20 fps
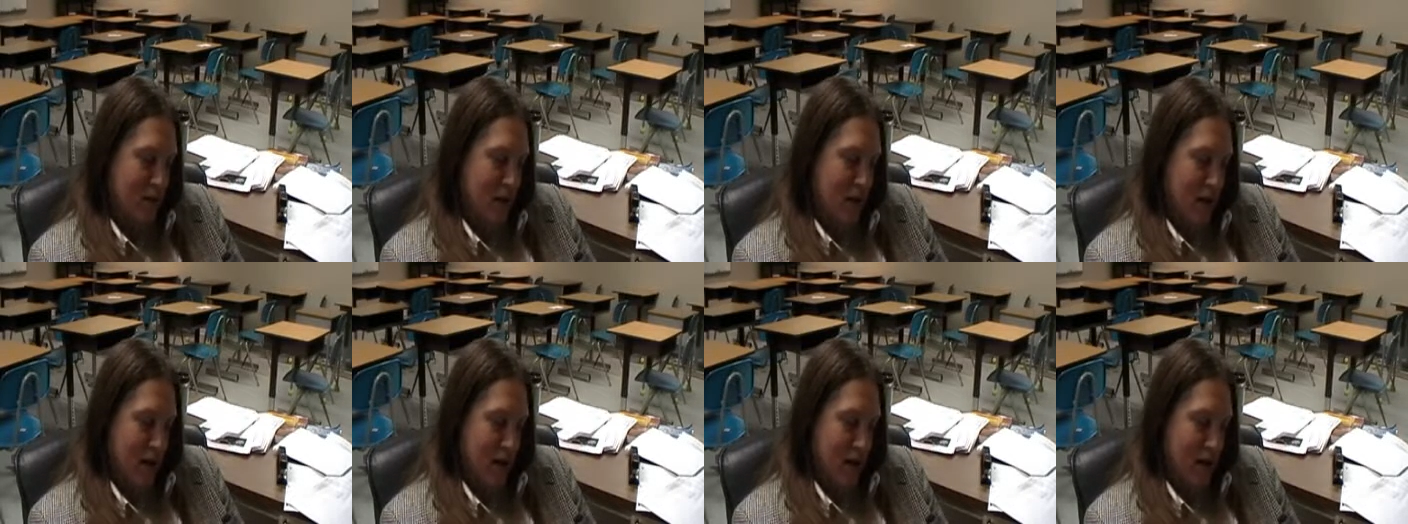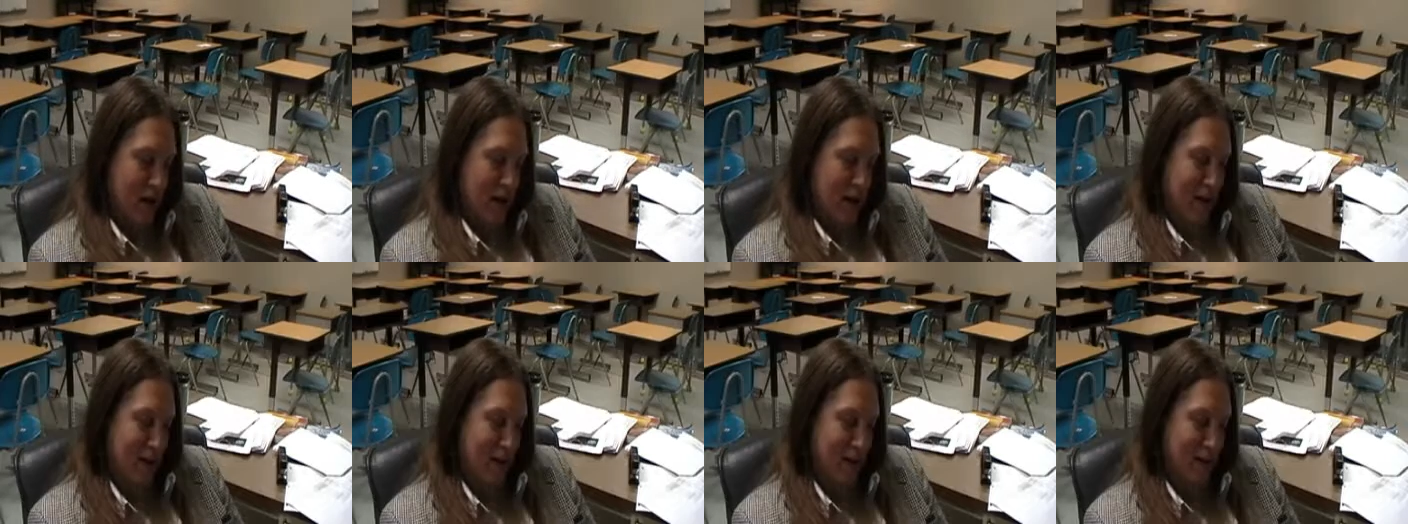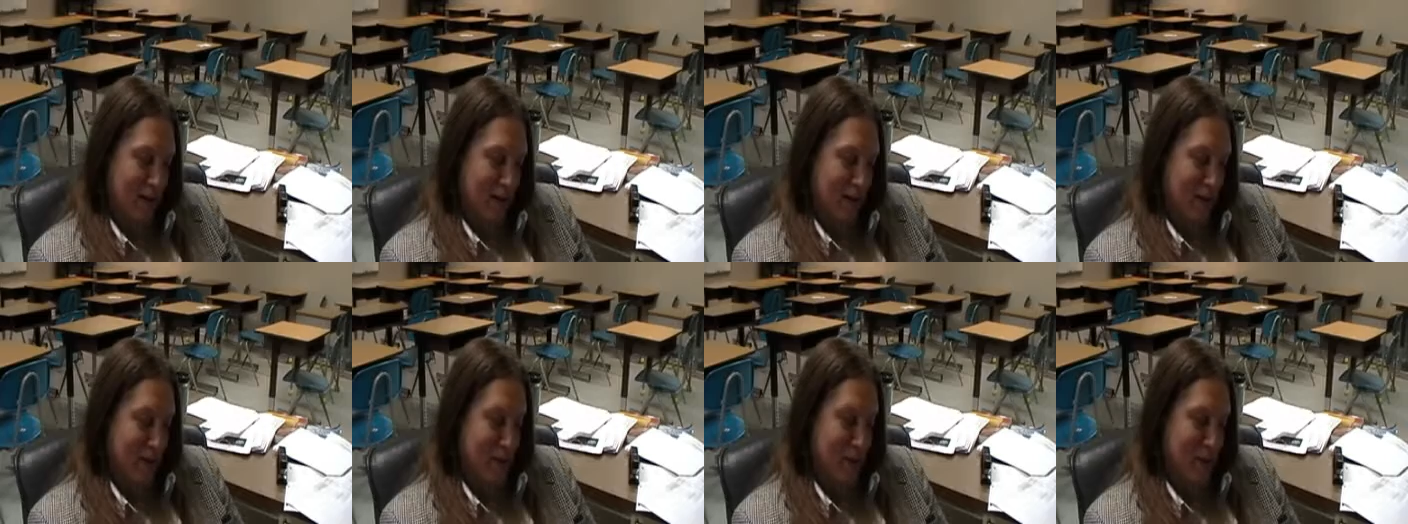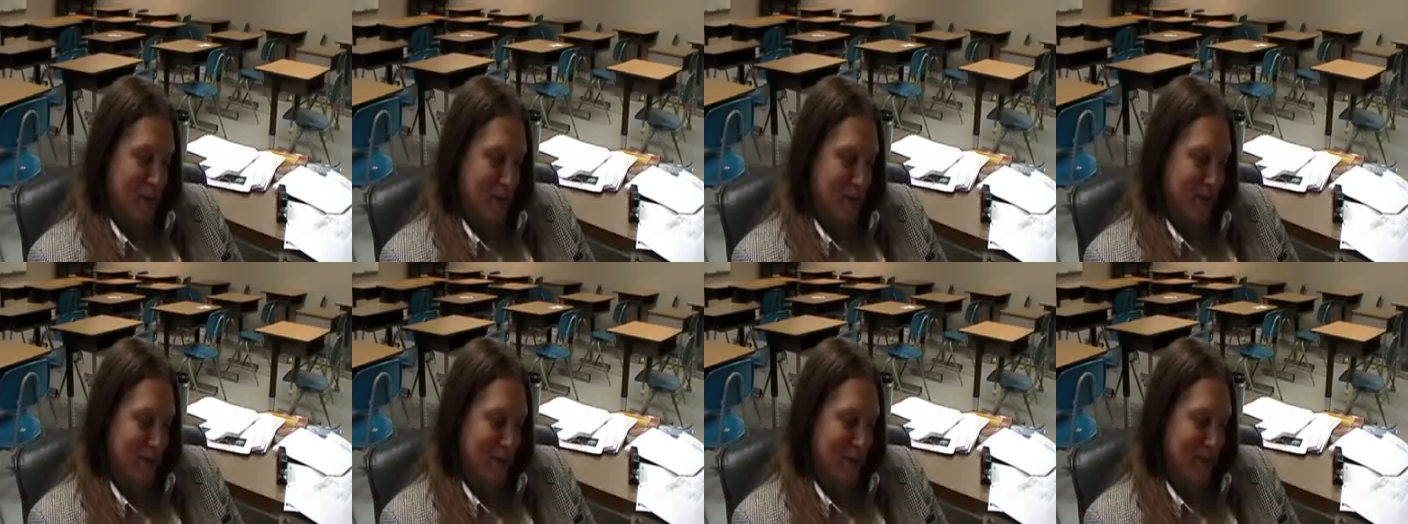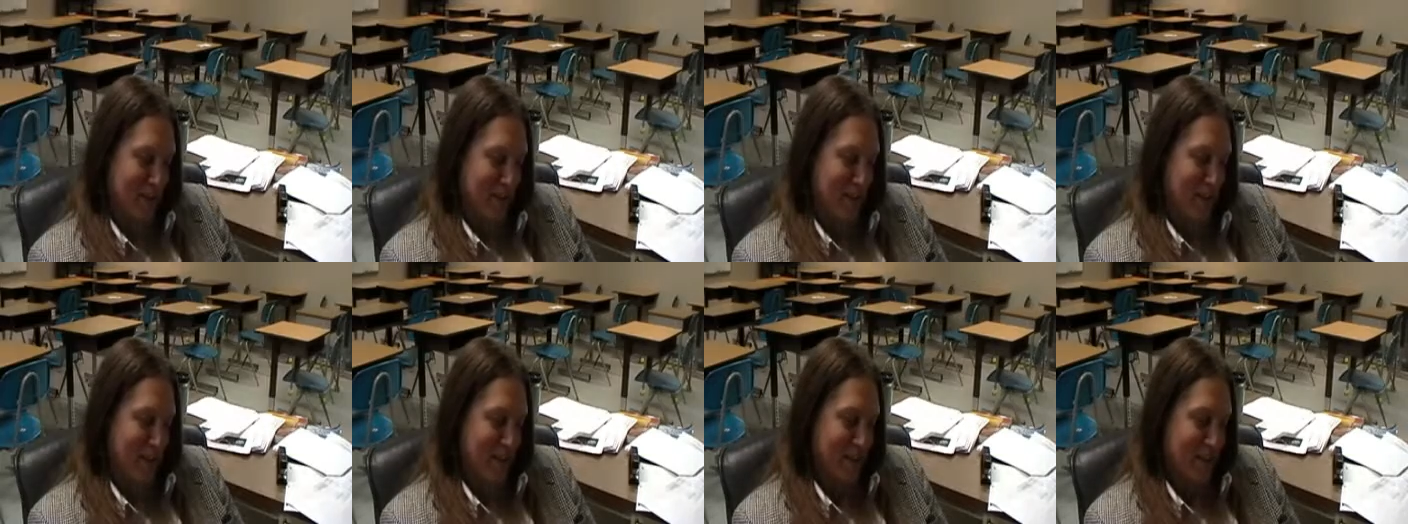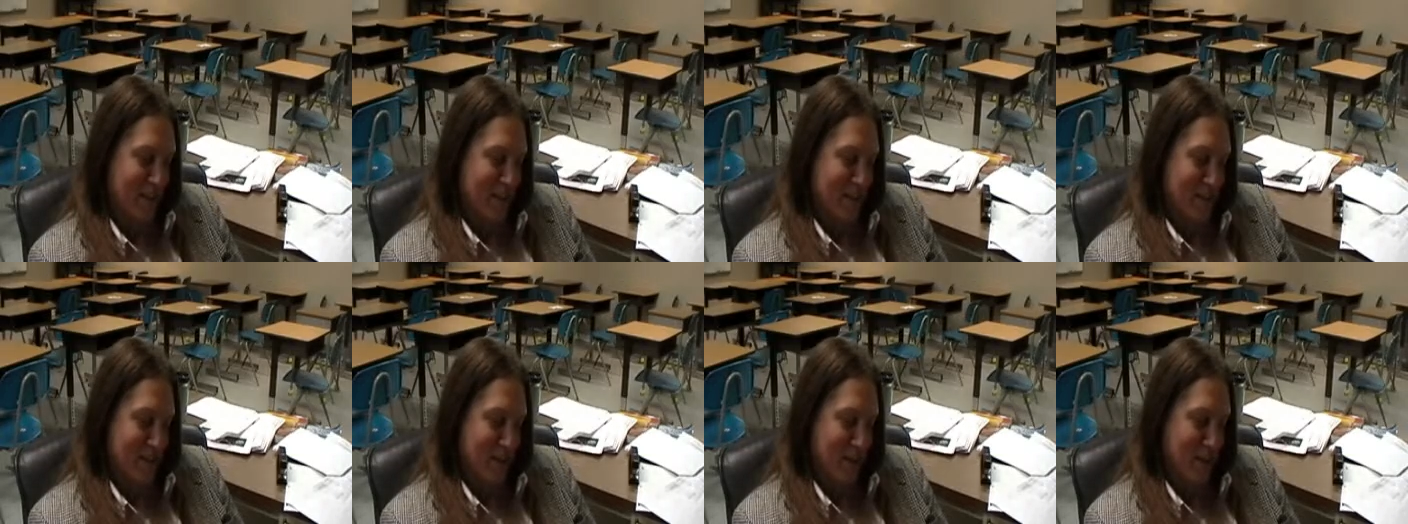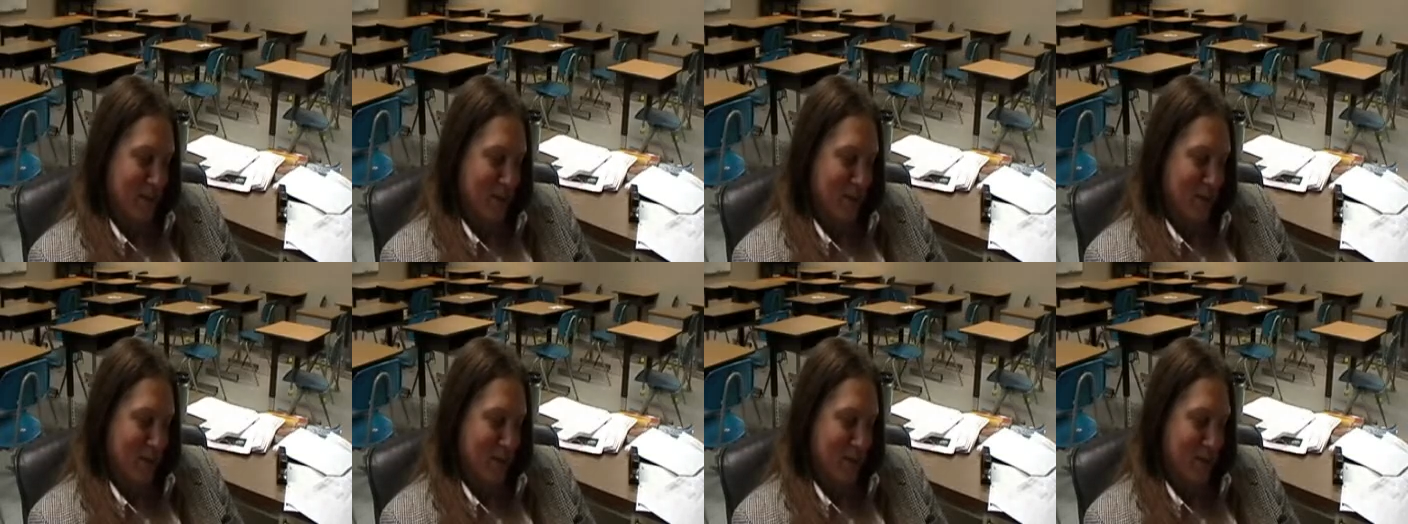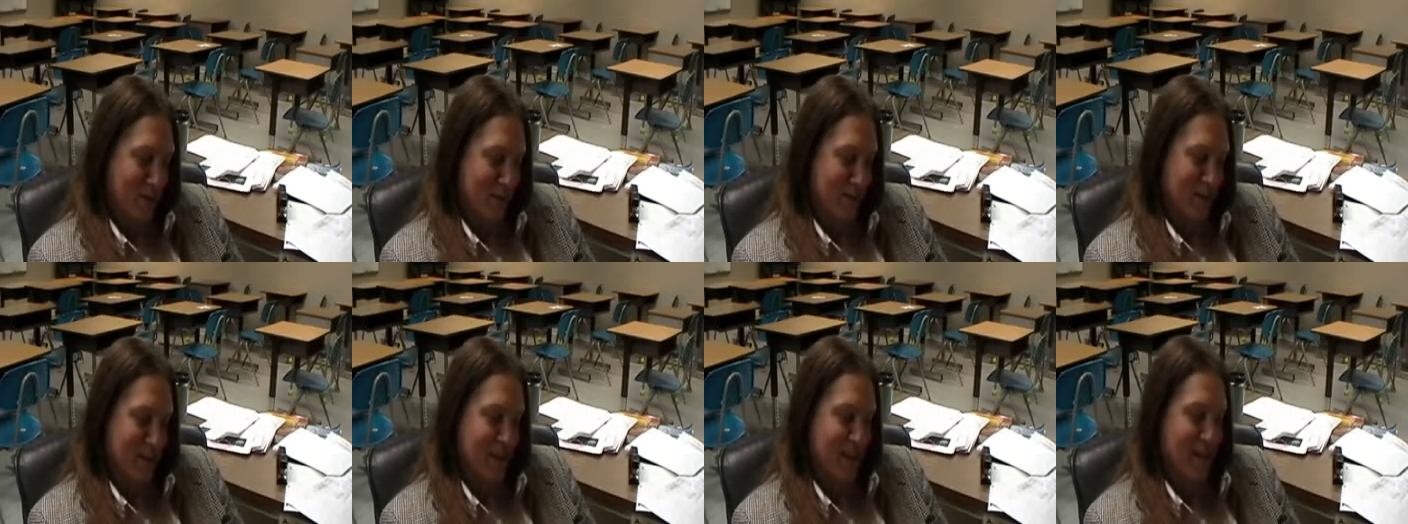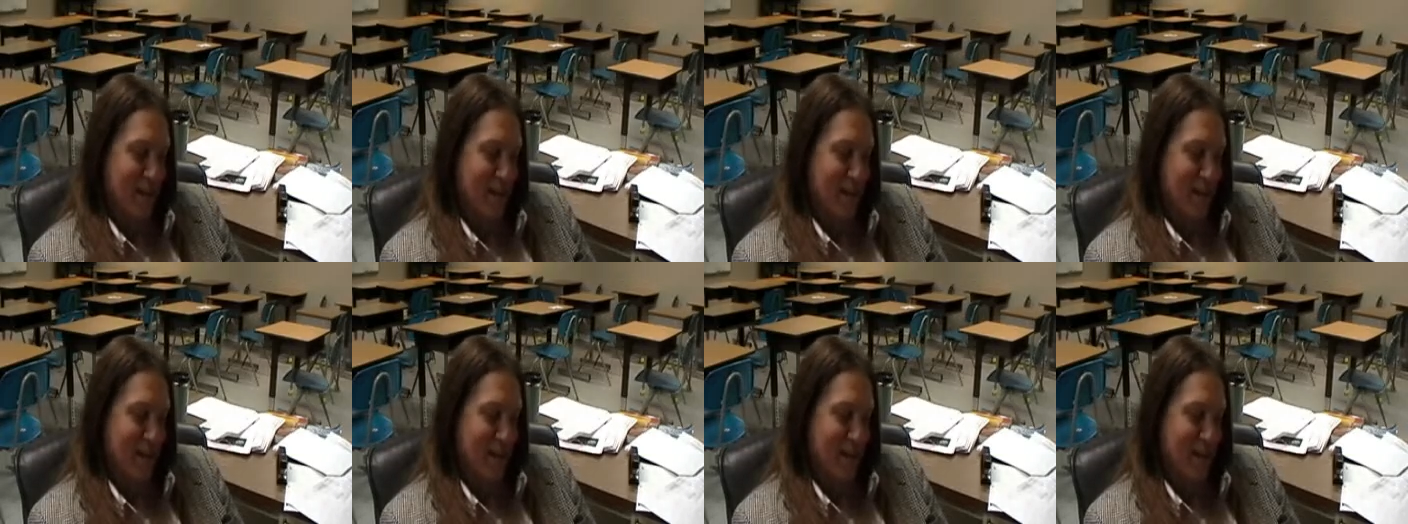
and it's been a minute since I've worked with